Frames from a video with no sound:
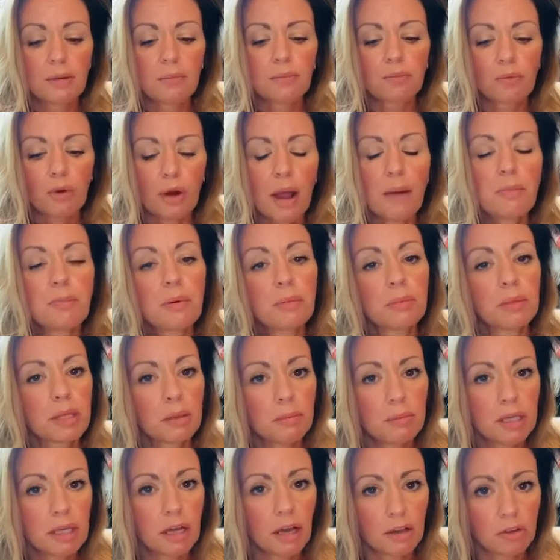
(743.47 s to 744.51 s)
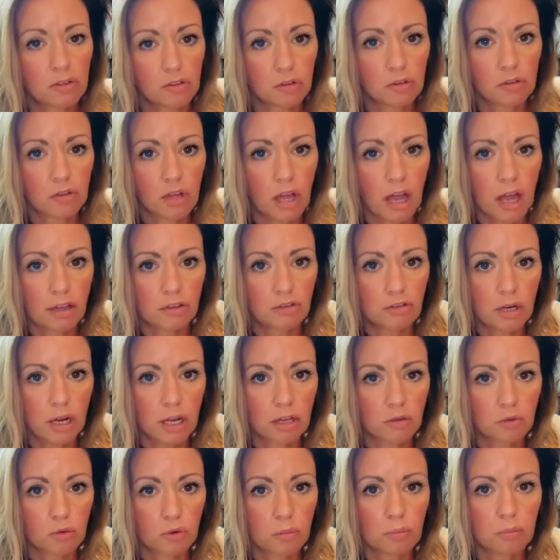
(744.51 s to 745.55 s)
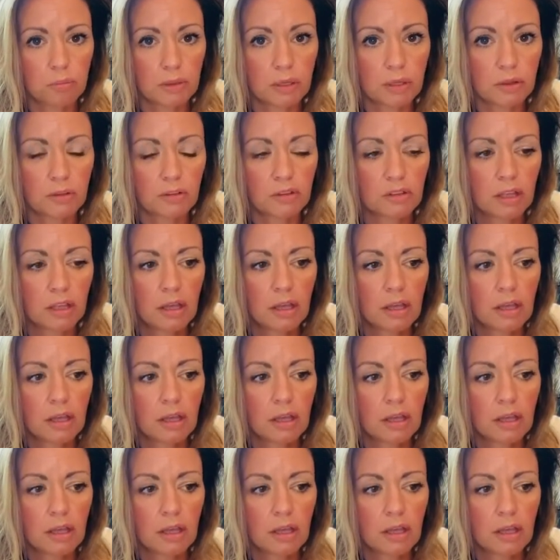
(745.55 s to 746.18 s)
Probably because those contracts were built